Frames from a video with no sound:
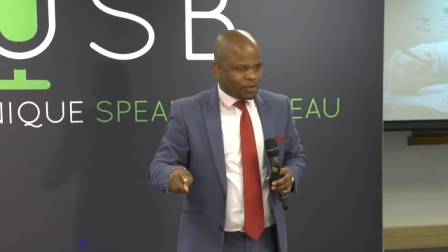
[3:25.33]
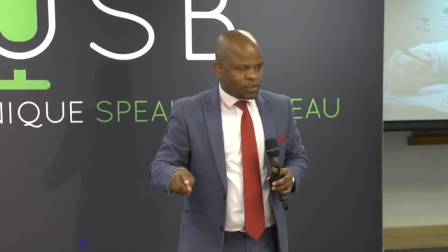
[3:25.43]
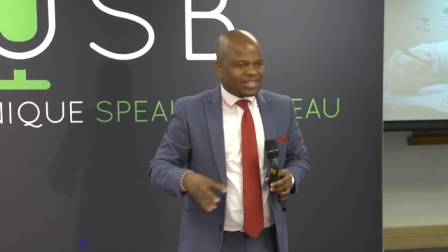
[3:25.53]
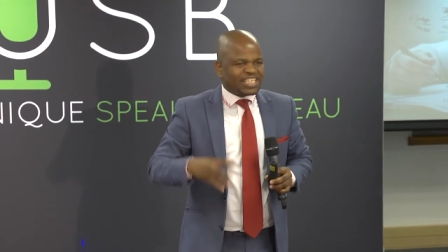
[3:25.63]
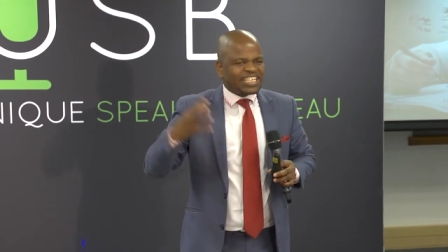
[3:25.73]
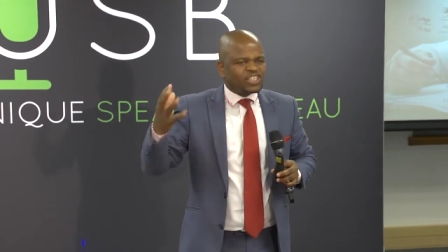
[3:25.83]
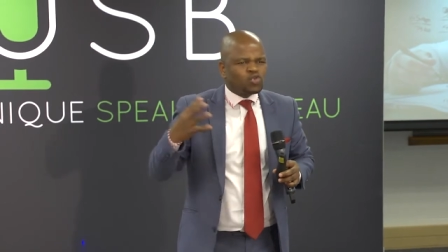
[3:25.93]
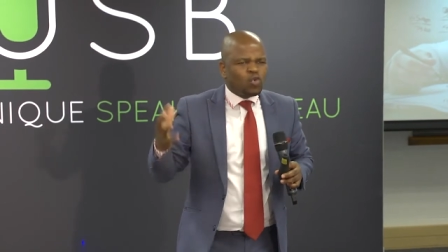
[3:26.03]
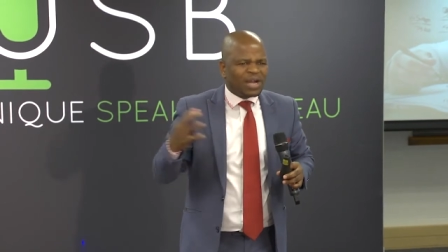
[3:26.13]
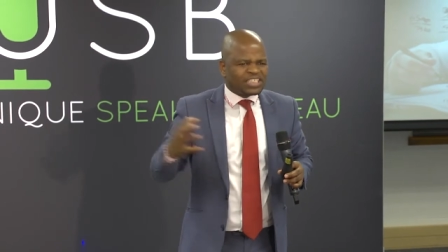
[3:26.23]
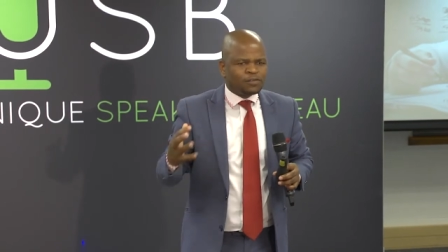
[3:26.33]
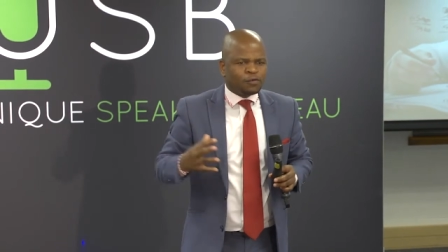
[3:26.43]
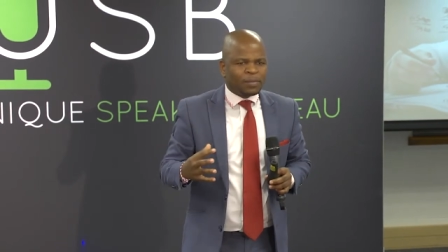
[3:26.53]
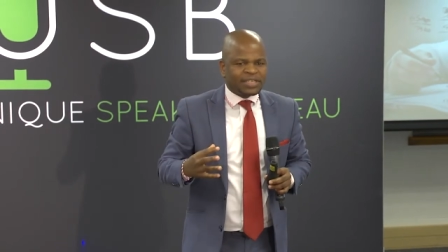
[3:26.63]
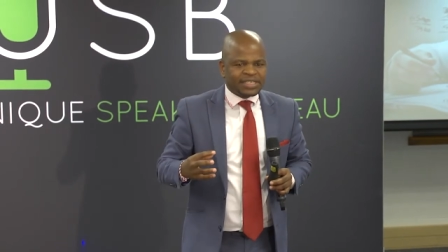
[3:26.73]
So there's just too much
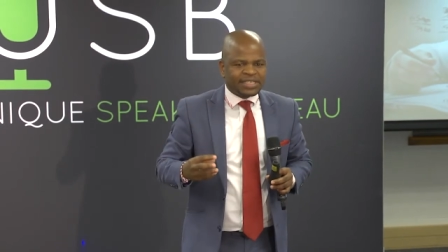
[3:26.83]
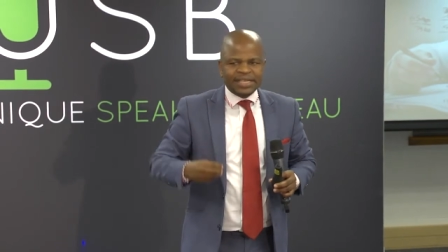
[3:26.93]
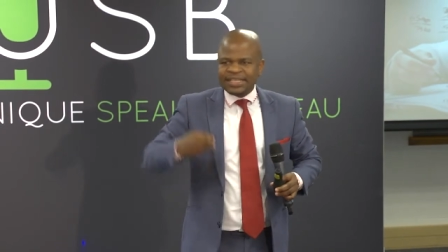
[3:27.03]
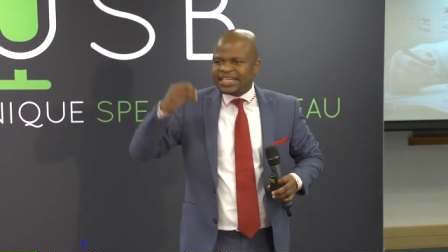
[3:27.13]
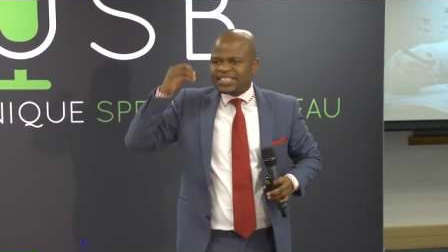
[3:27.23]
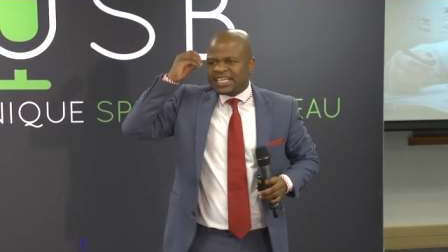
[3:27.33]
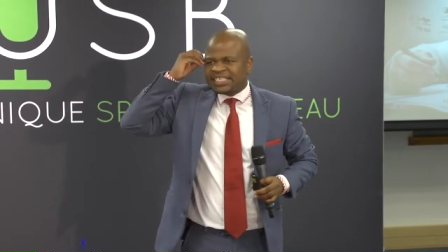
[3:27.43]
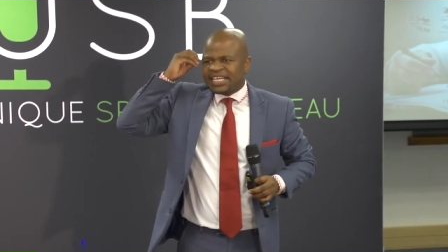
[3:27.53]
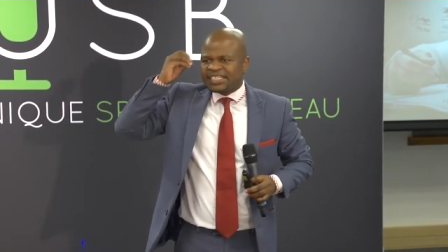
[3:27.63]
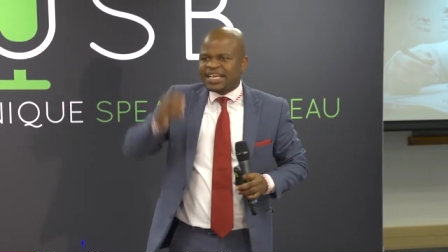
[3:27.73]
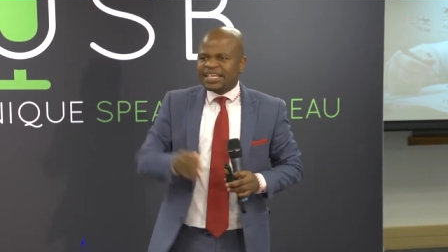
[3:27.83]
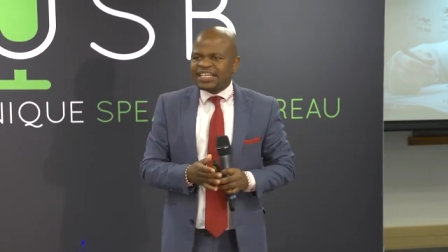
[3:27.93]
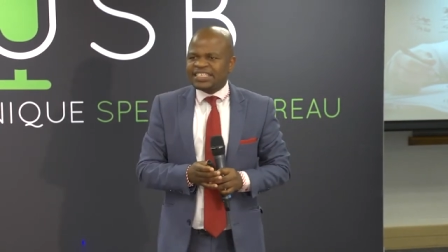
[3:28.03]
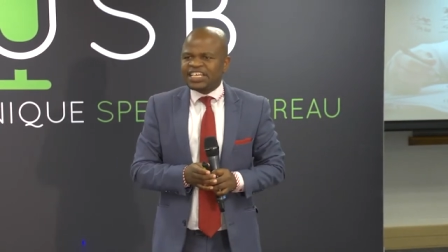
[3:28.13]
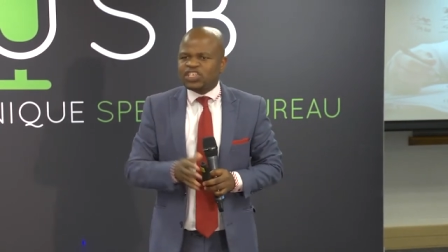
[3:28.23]
information.
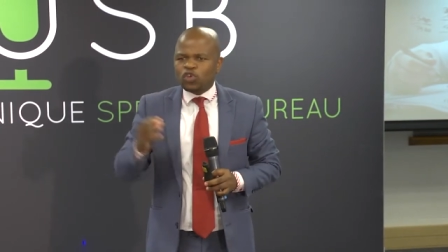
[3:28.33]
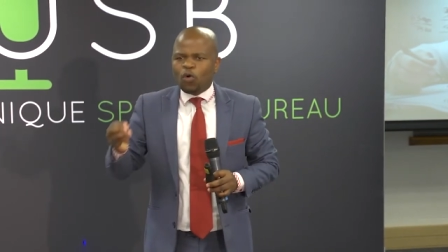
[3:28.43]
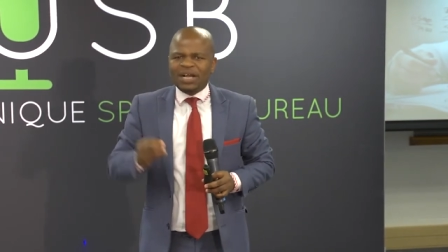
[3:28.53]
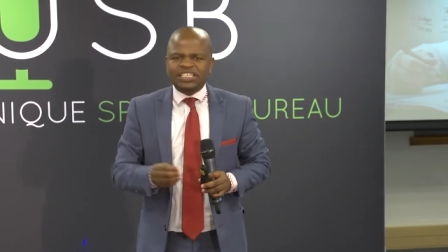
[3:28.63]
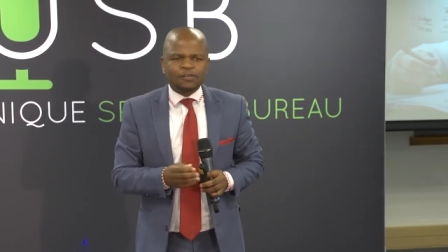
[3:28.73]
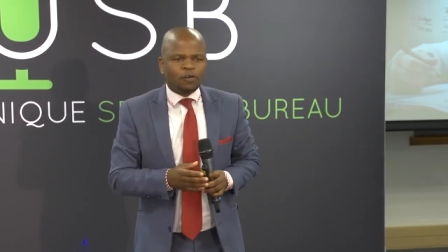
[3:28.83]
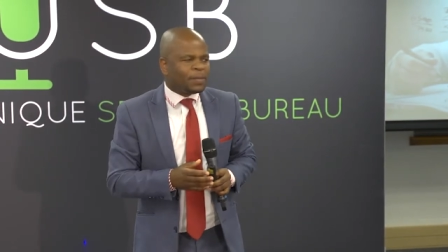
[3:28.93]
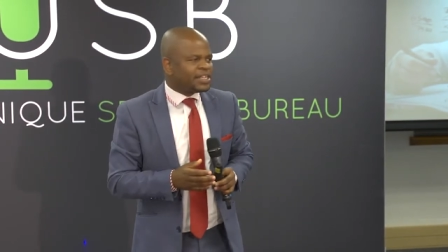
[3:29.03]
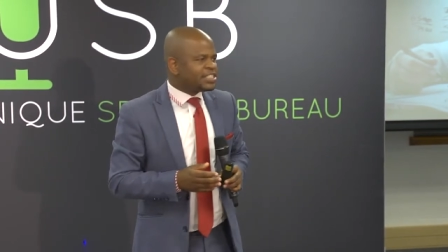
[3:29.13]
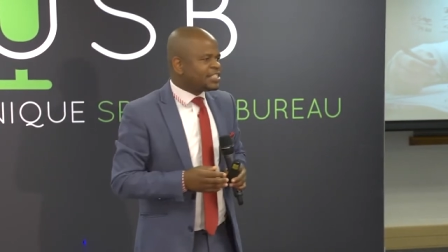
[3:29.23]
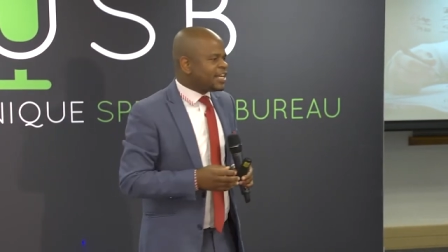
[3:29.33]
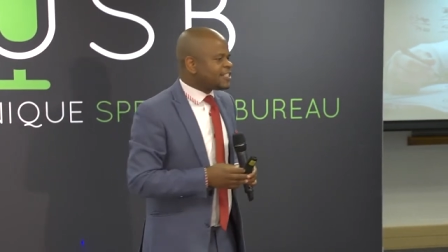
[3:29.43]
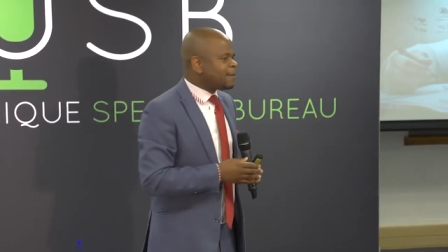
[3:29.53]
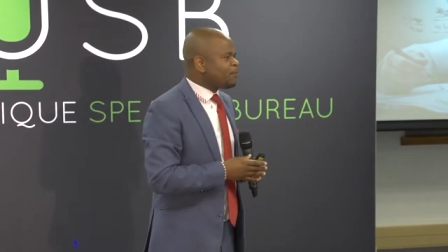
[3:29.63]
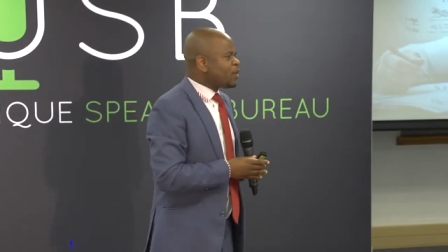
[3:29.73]
There's so much information that